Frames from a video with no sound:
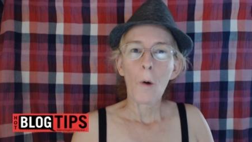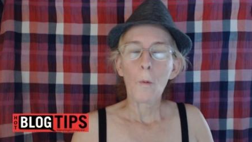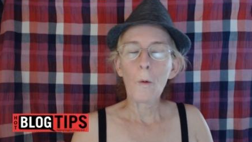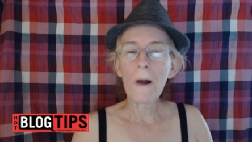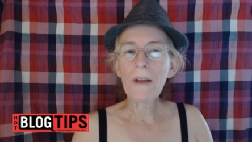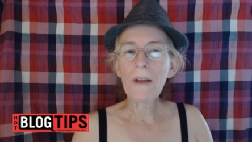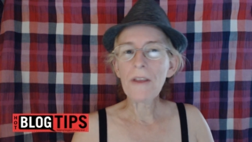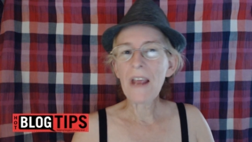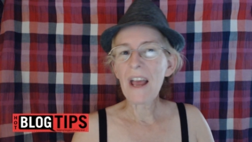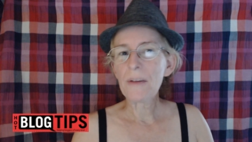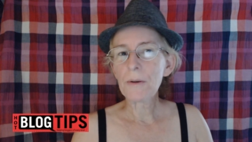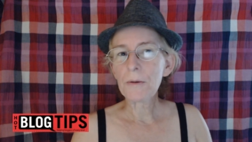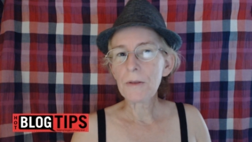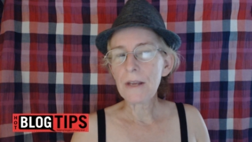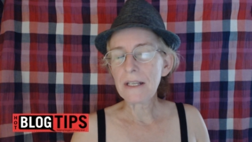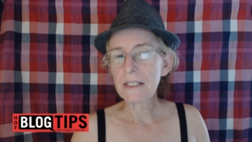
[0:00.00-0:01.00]
One of the
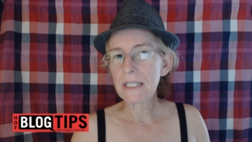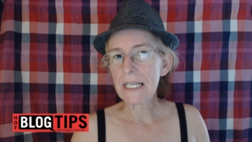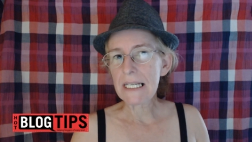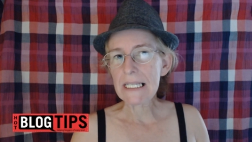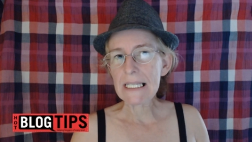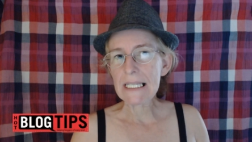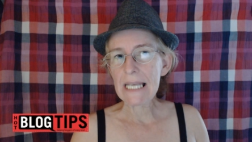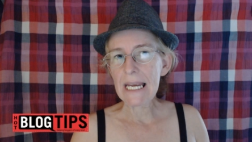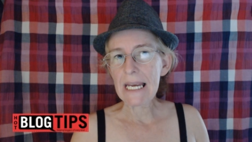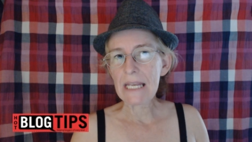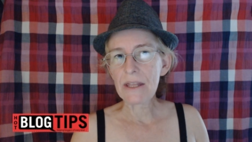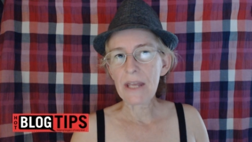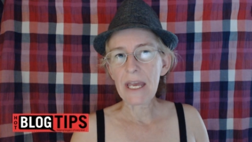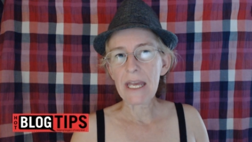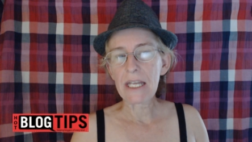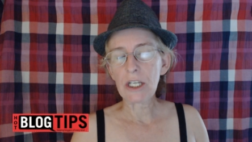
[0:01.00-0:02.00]
other things they say
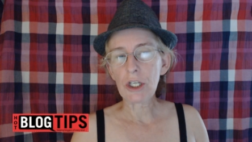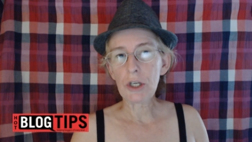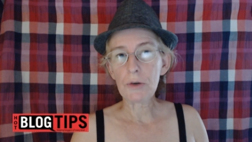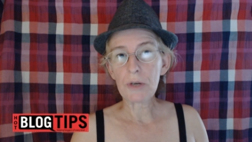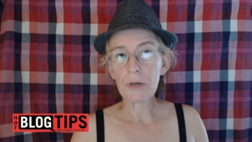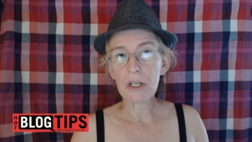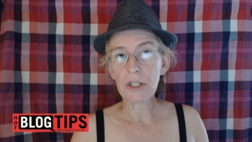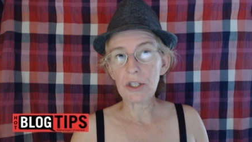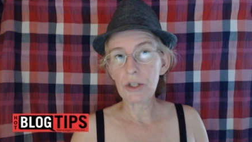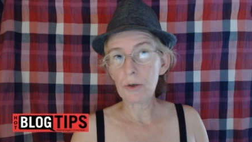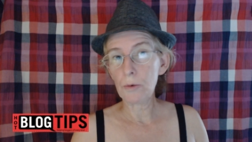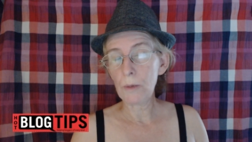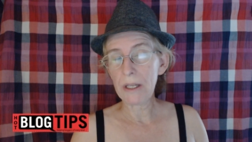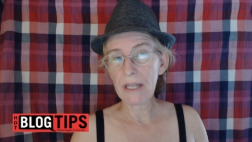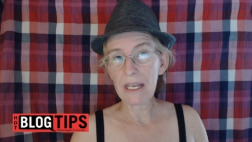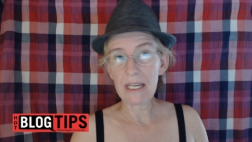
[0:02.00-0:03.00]
that you can do
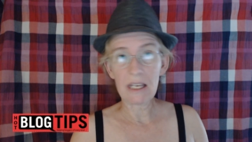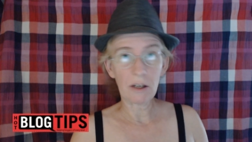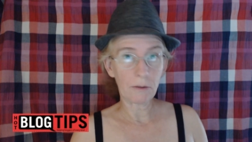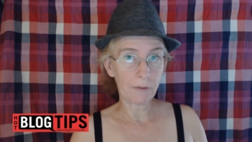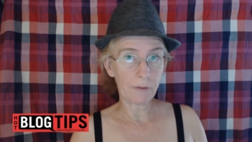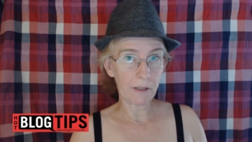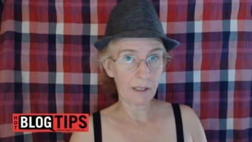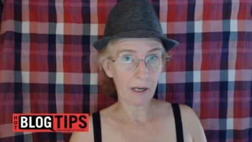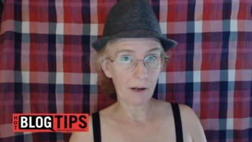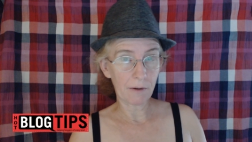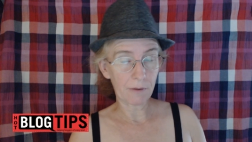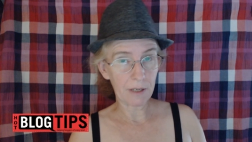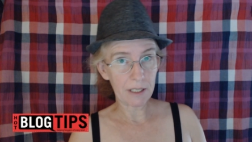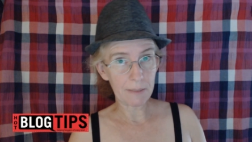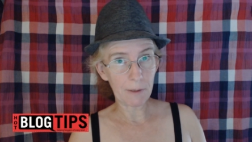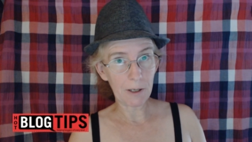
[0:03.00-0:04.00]
when they kill video
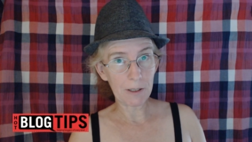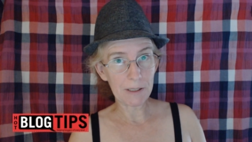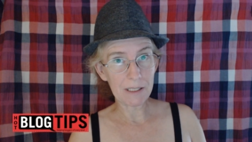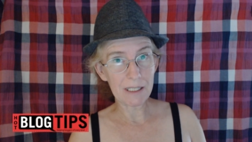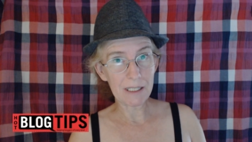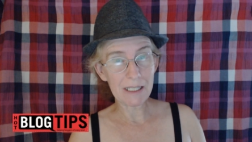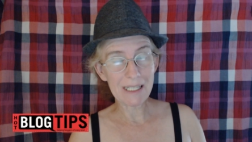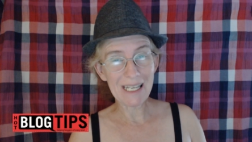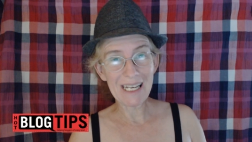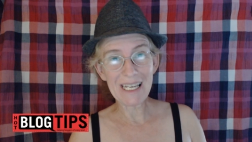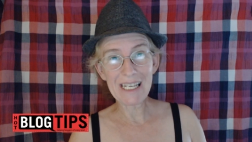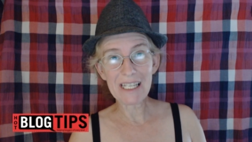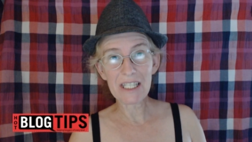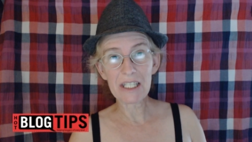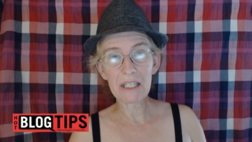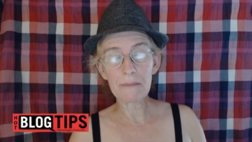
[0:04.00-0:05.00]
responses
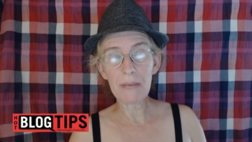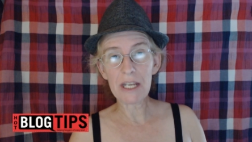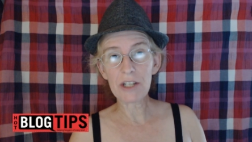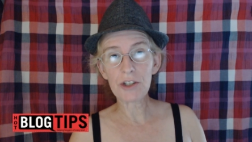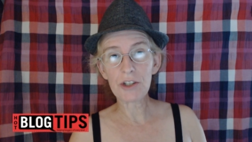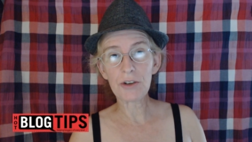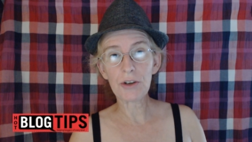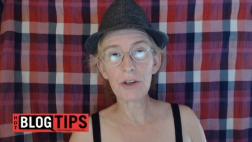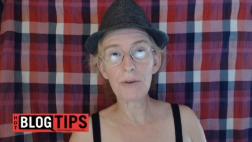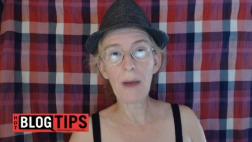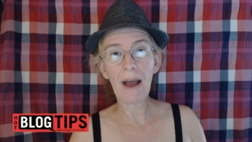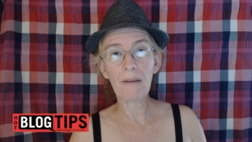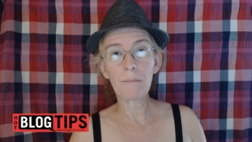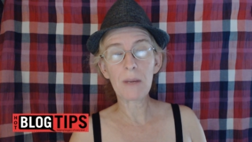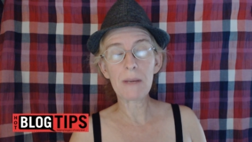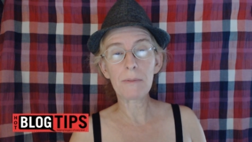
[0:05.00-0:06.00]
is to make sure you
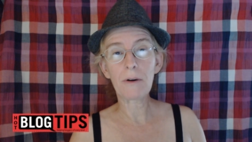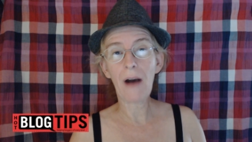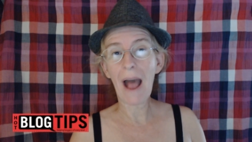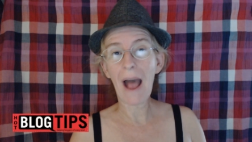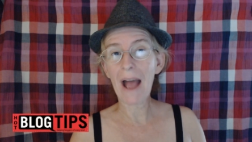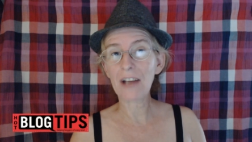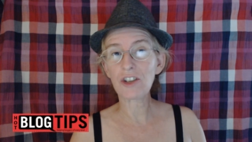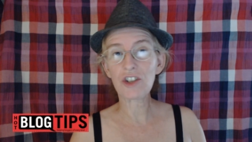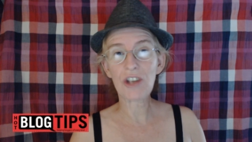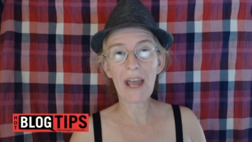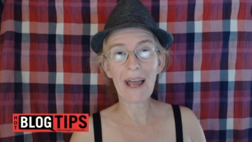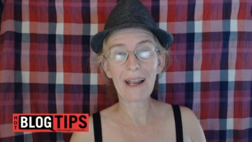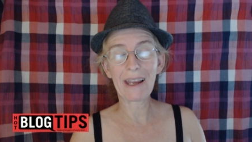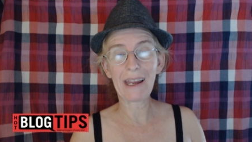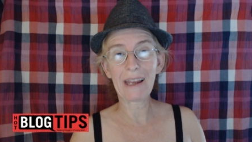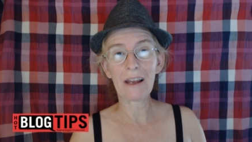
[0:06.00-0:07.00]
have people
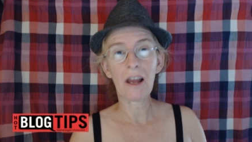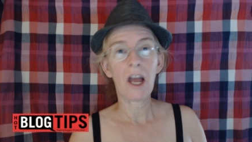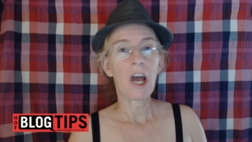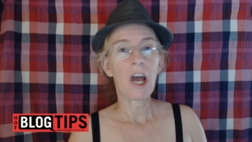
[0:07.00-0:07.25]
hashtagging